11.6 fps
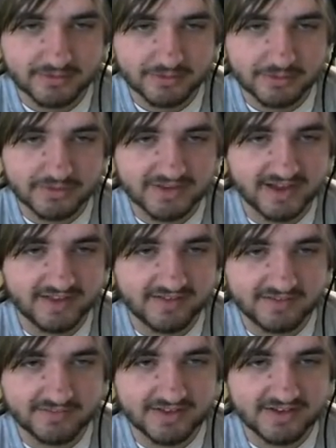loose
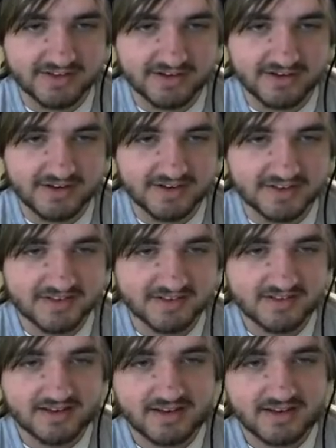ends of this series.